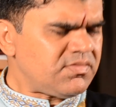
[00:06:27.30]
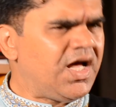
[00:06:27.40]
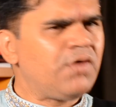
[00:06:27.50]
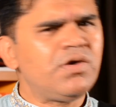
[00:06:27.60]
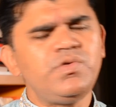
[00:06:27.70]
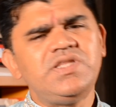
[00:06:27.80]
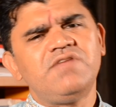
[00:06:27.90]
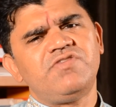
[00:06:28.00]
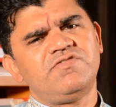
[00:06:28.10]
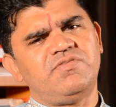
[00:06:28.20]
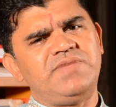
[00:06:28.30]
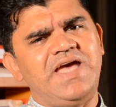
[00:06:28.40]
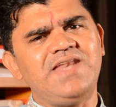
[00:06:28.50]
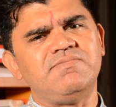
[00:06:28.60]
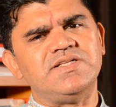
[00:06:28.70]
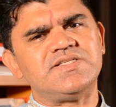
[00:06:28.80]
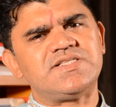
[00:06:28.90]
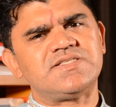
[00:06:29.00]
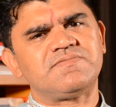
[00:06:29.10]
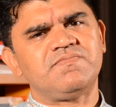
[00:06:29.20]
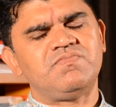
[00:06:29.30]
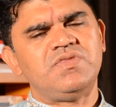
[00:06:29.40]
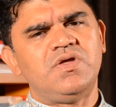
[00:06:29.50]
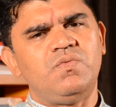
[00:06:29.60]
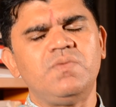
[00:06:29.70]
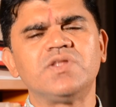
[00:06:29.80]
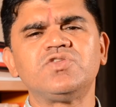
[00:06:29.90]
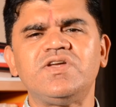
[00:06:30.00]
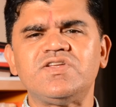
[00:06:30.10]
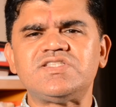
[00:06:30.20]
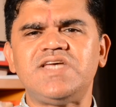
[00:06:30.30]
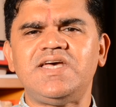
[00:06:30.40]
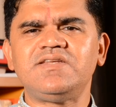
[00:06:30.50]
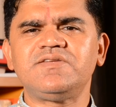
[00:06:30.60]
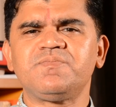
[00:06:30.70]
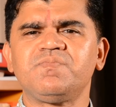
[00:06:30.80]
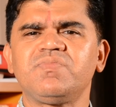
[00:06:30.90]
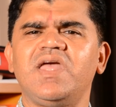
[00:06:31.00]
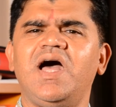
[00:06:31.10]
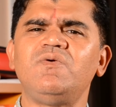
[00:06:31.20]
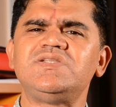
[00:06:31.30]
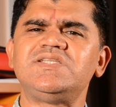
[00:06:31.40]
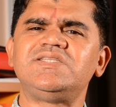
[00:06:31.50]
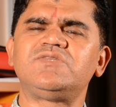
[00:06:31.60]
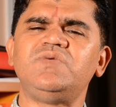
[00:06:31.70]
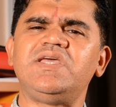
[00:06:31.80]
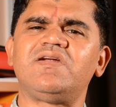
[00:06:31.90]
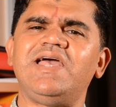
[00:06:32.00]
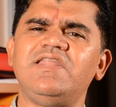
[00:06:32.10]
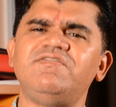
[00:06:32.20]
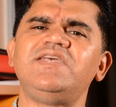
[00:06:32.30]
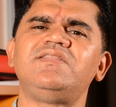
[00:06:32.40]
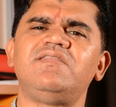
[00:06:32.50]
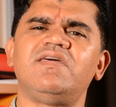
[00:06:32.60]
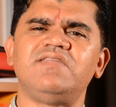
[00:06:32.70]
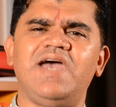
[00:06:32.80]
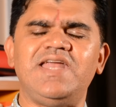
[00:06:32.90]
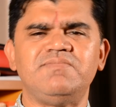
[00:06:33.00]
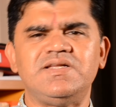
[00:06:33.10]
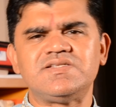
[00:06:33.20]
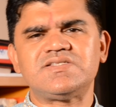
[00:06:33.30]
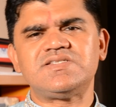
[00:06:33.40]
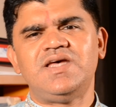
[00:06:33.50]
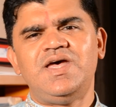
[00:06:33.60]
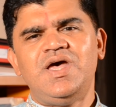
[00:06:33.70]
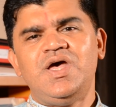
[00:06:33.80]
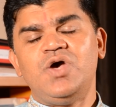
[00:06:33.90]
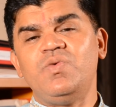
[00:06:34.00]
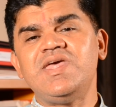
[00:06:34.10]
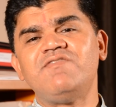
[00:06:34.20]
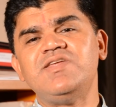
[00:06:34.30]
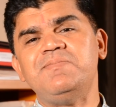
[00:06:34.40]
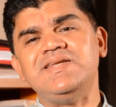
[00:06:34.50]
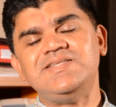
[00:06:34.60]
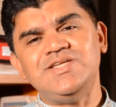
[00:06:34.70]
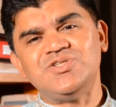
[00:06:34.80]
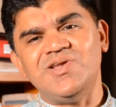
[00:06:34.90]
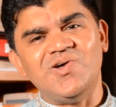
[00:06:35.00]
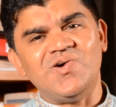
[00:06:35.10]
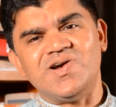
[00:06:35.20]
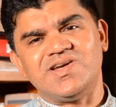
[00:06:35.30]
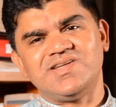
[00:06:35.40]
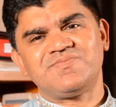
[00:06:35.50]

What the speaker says: how are we different from the animals? We want to understand, how is it that we are elevated than the animals? We have the ability to learn.